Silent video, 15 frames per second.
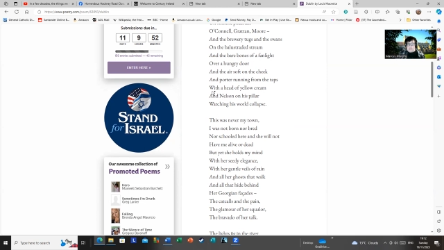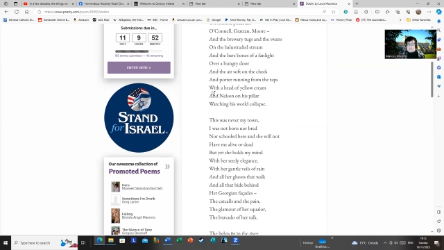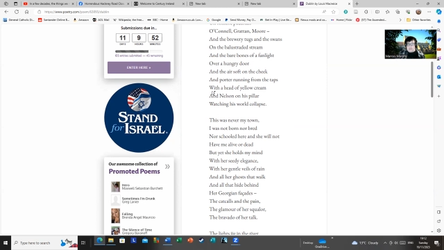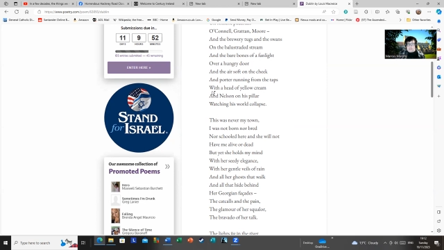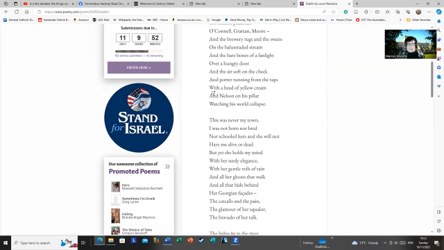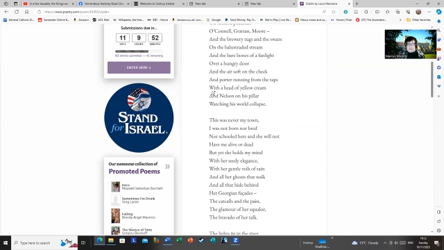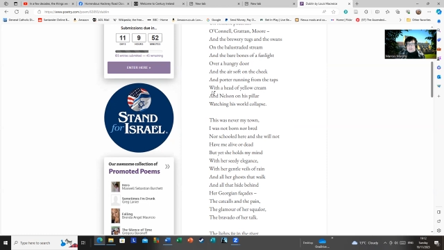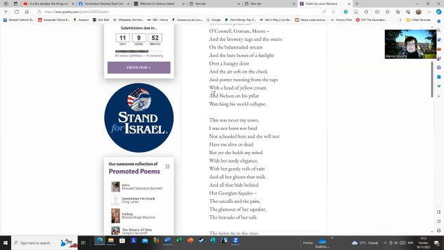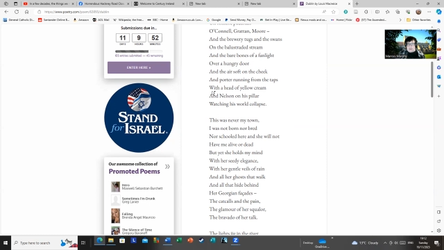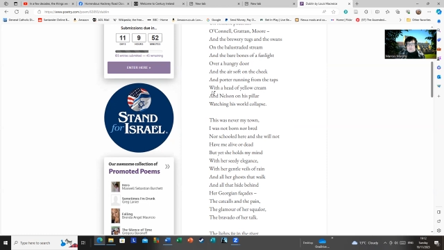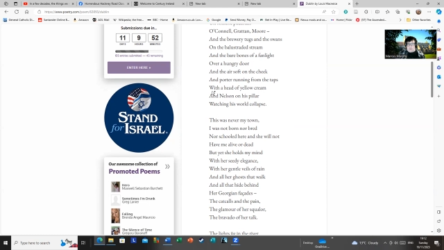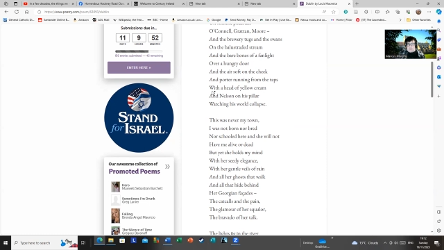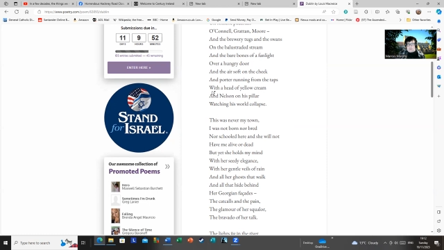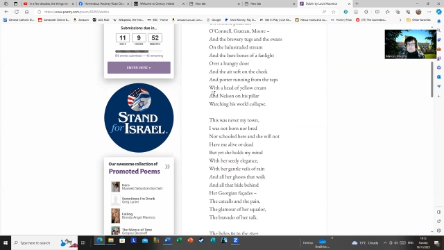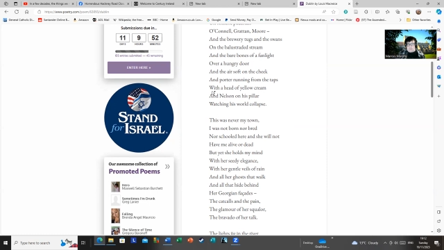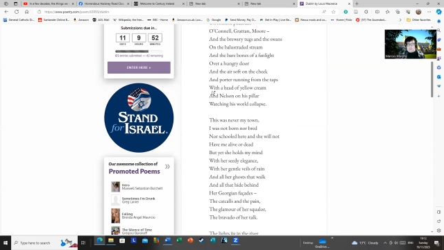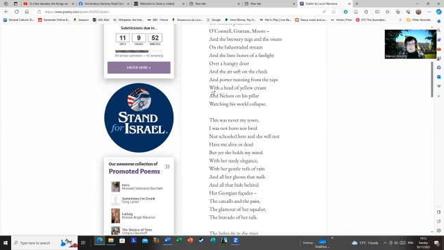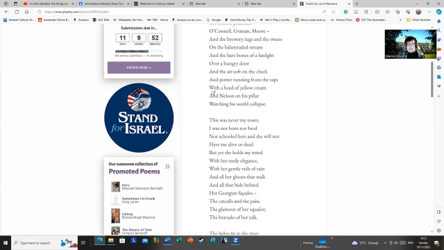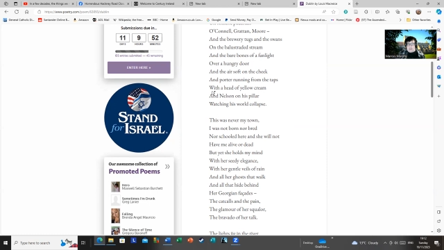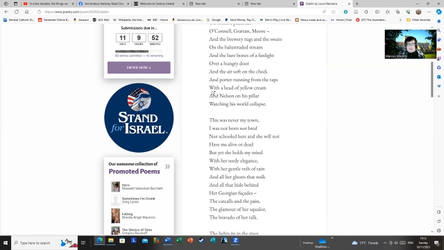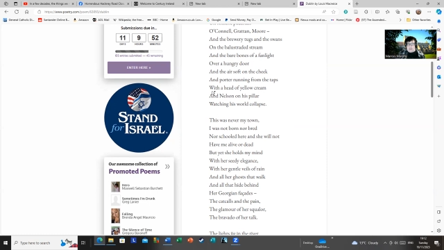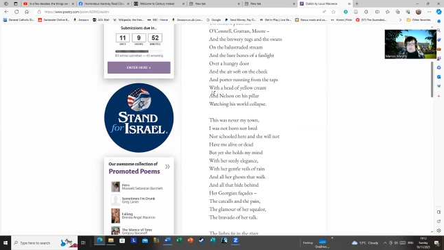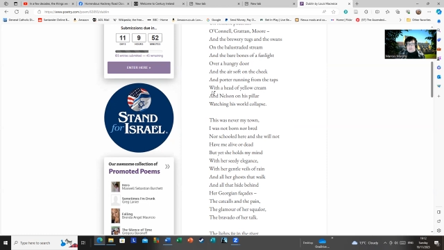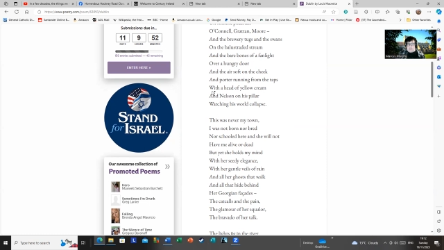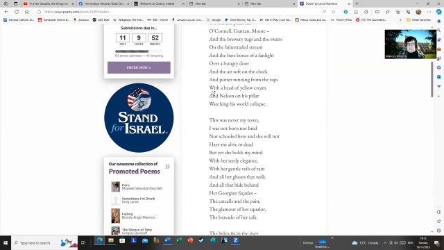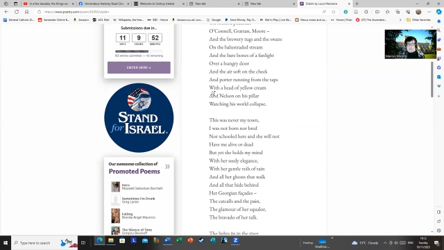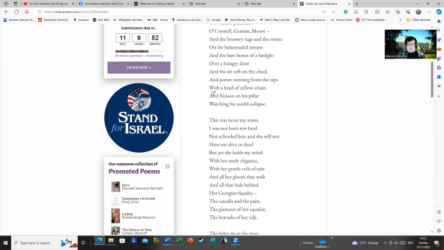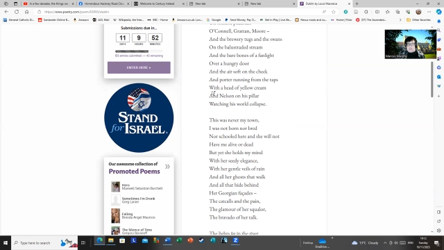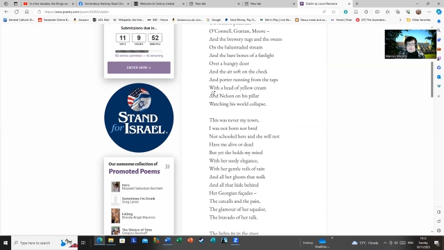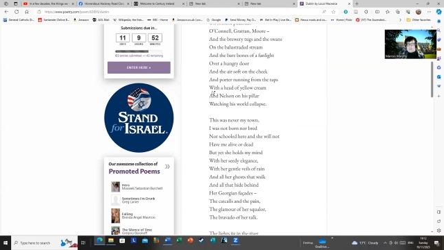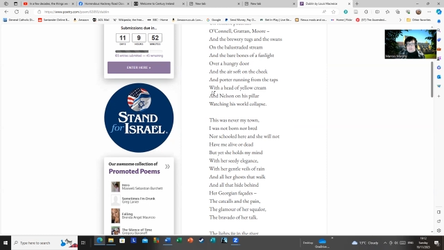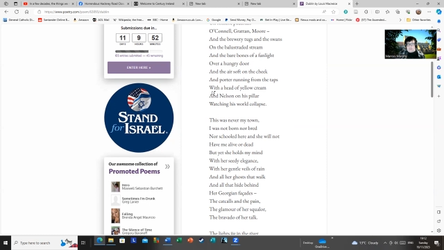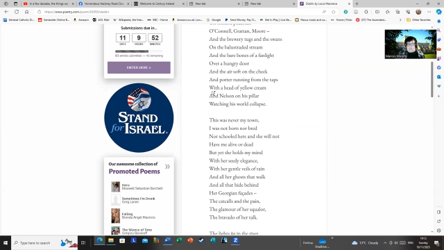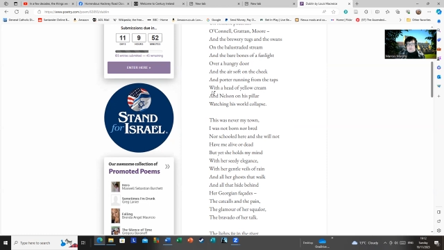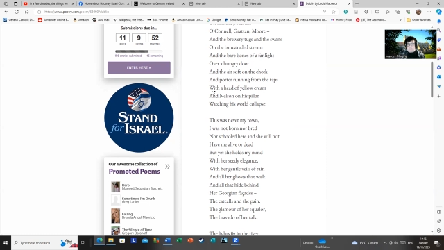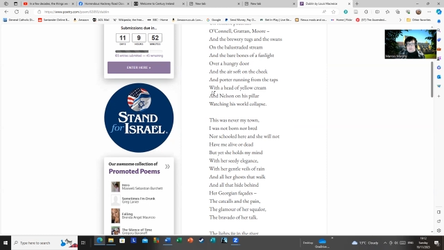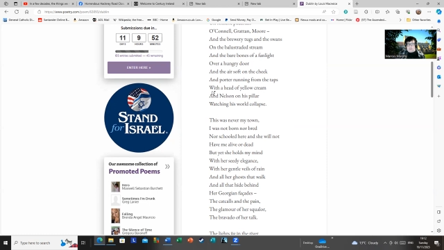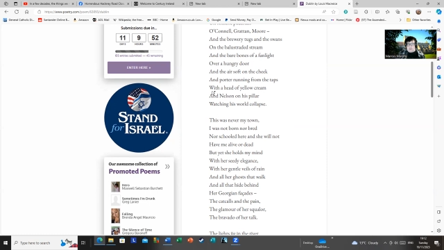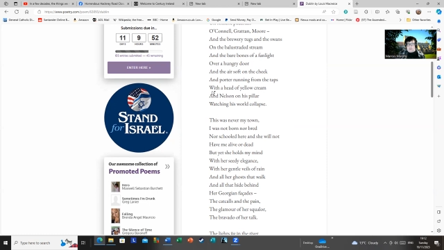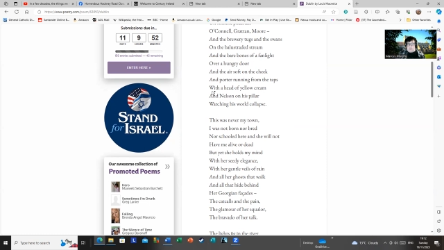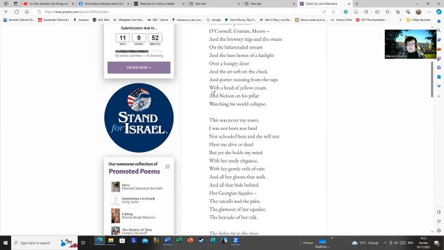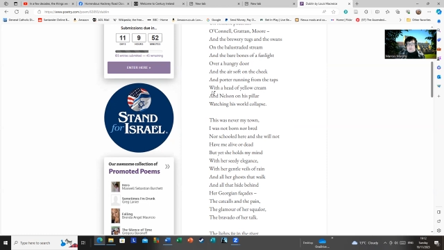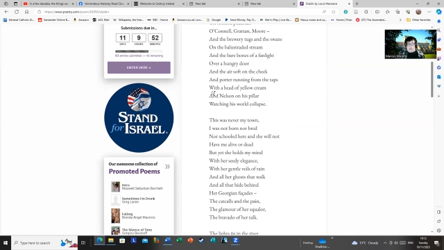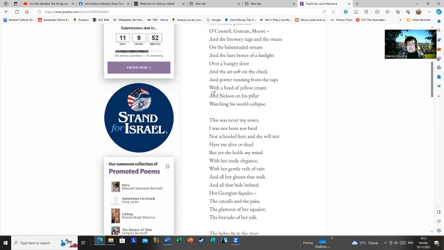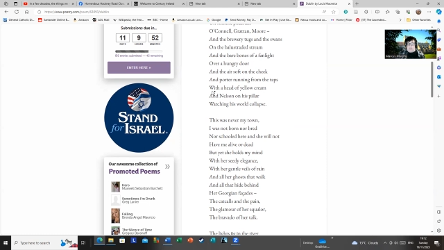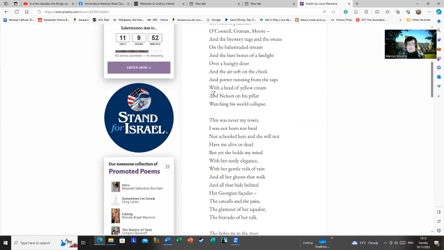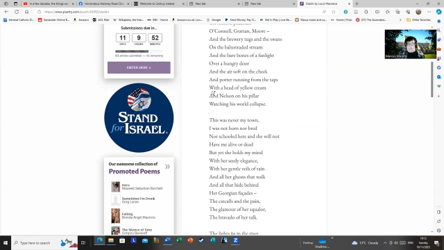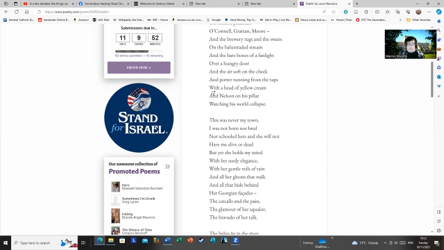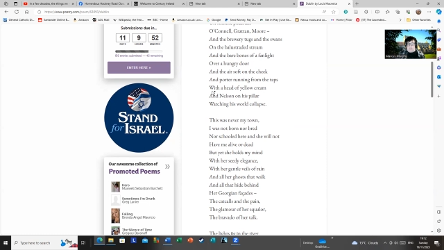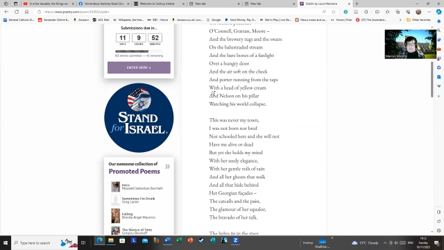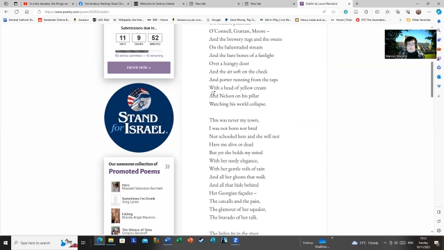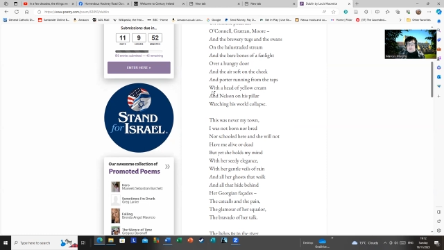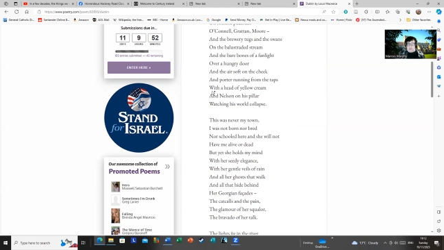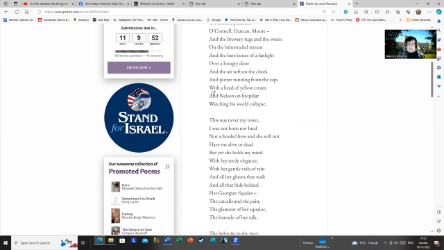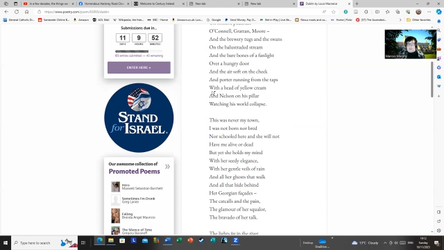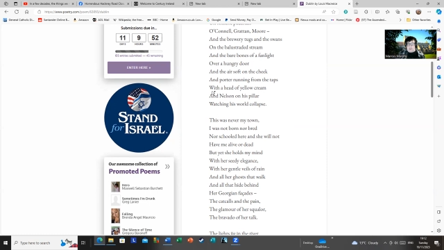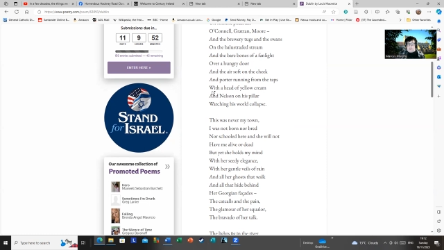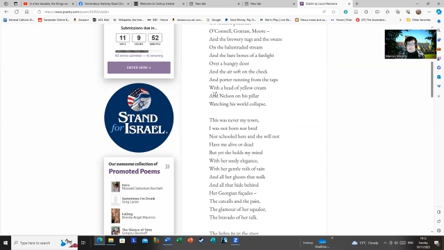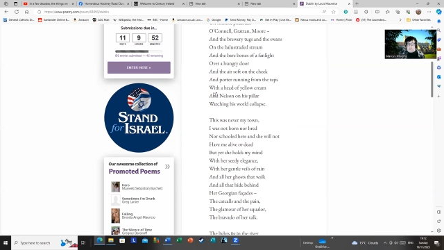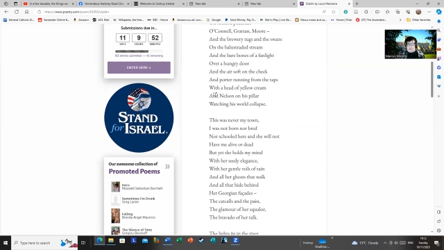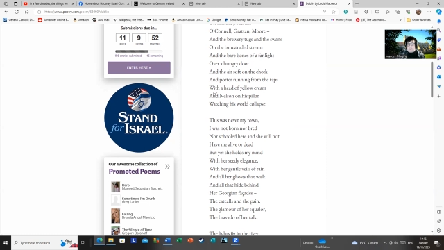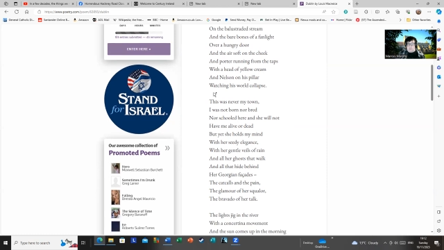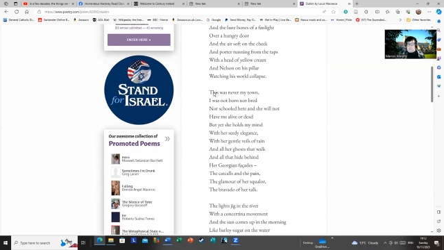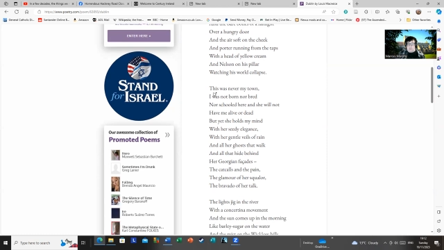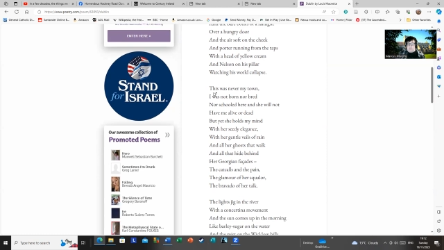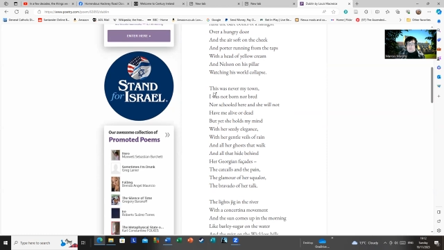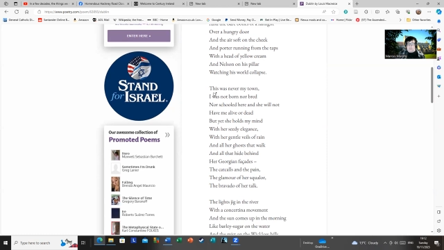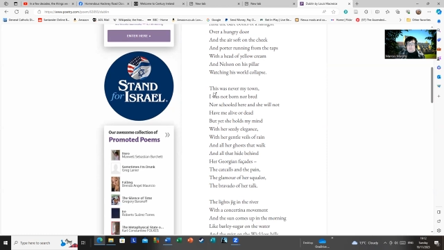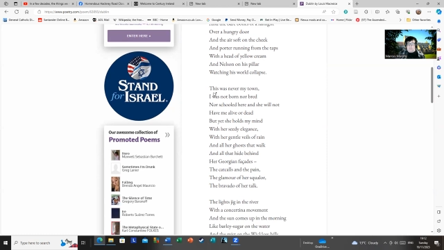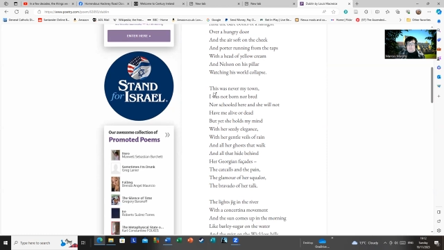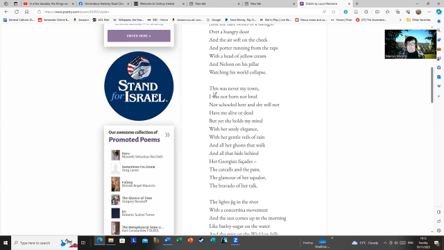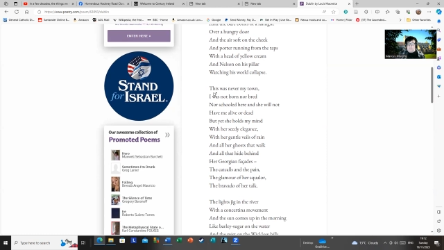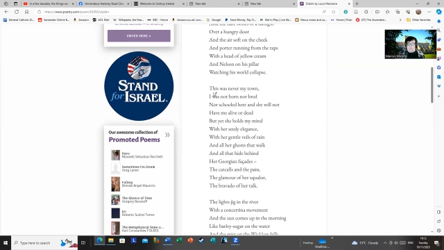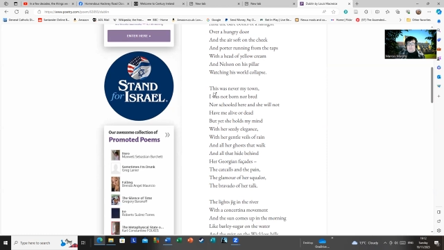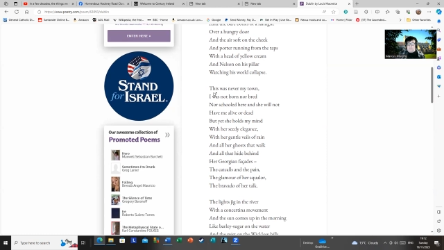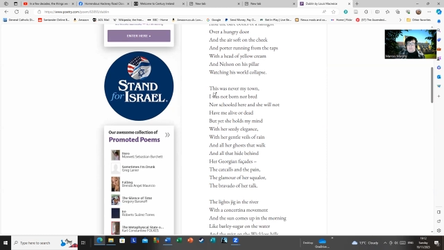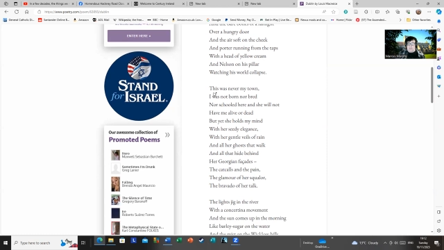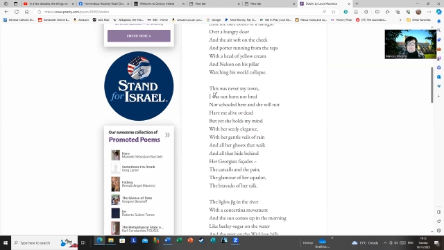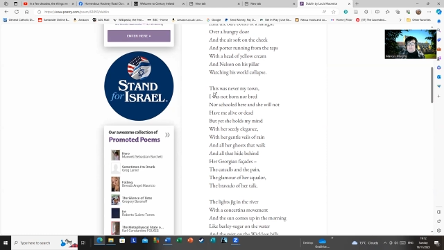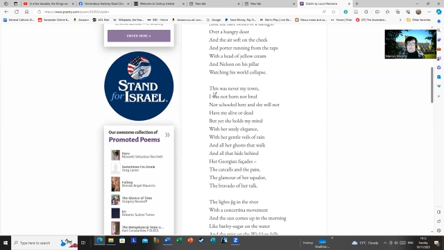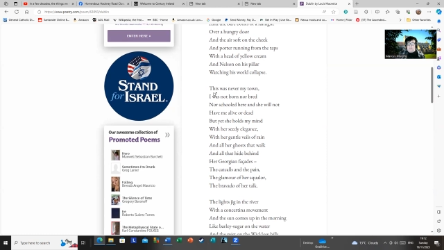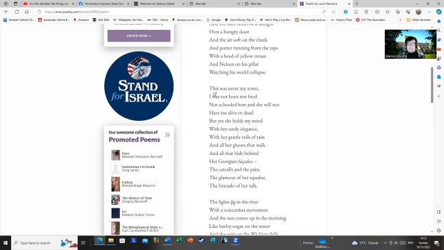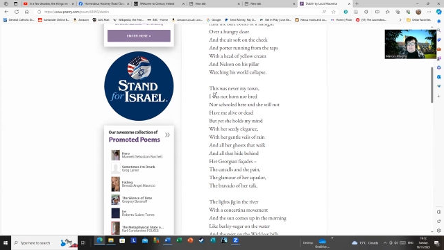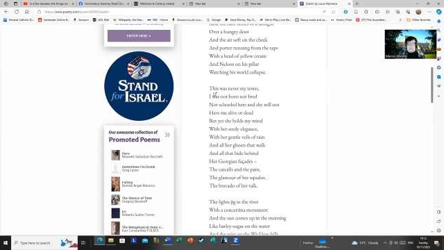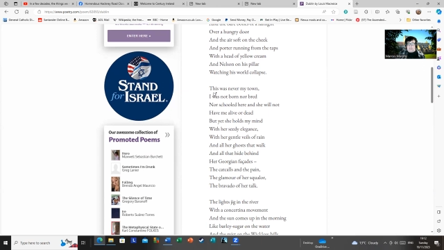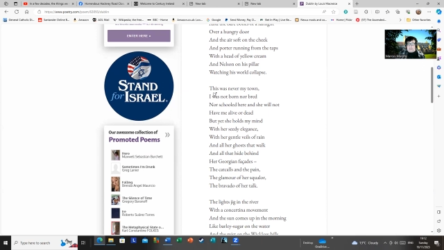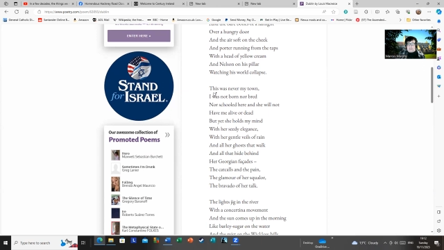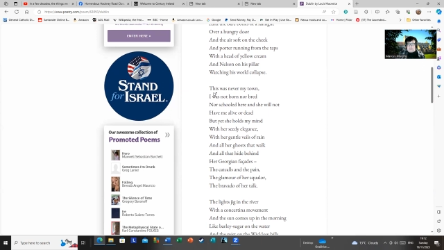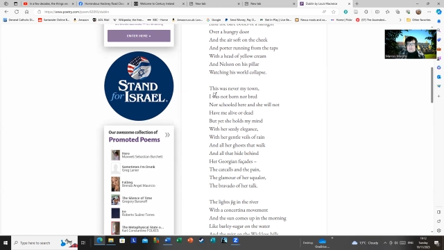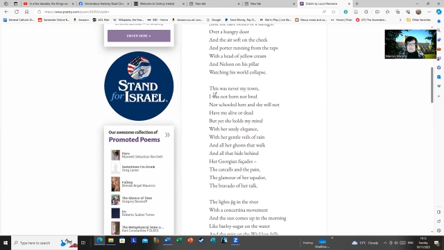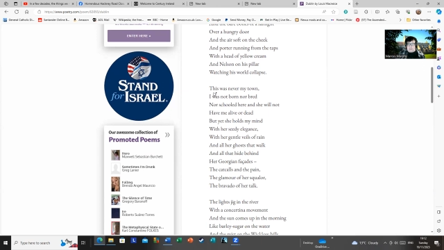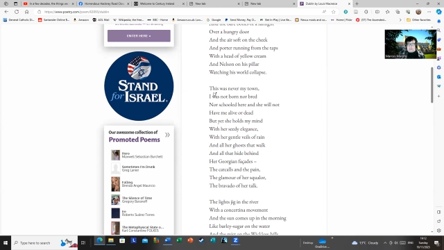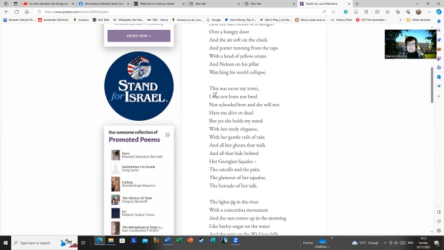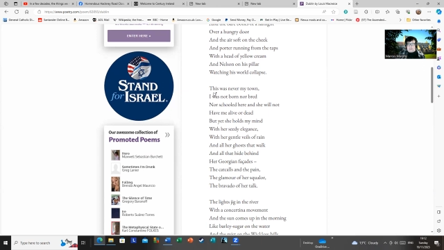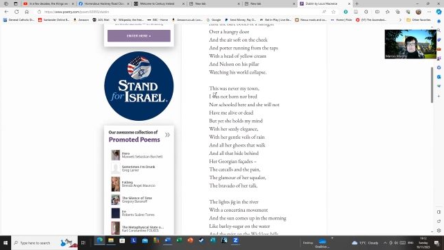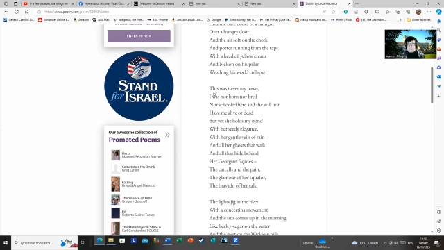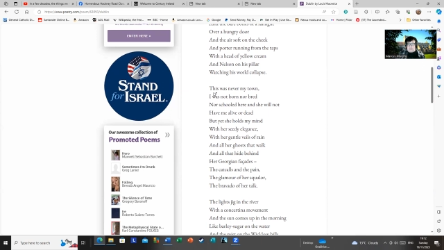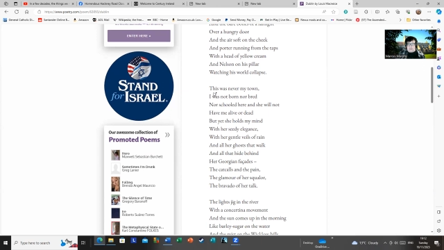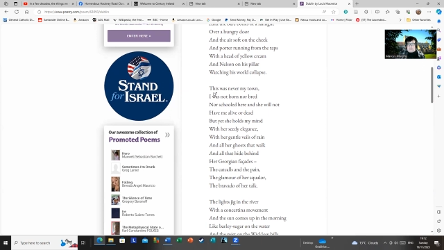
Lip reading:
Nobody's mouth can be seen.